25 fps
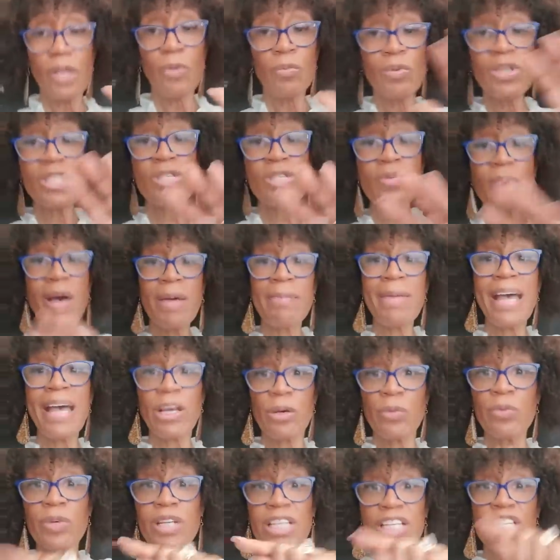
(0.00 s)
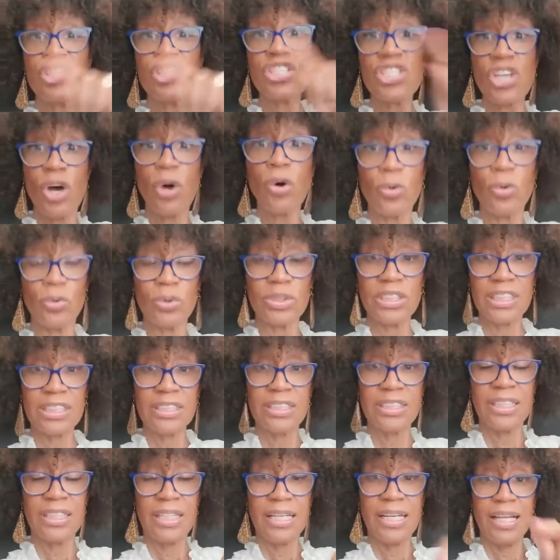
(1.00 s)
The reason why Michael really sold
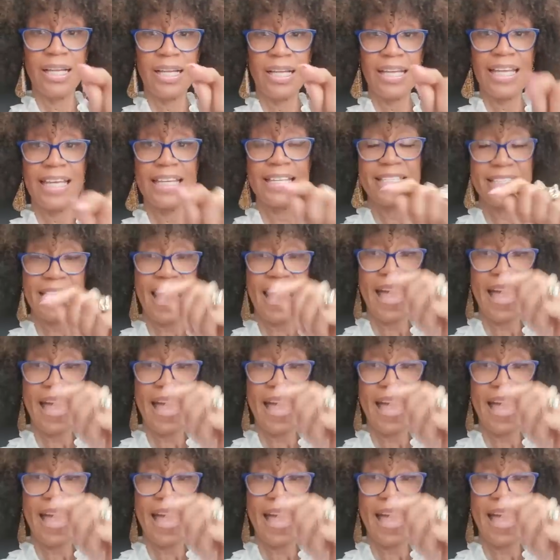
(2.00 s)
his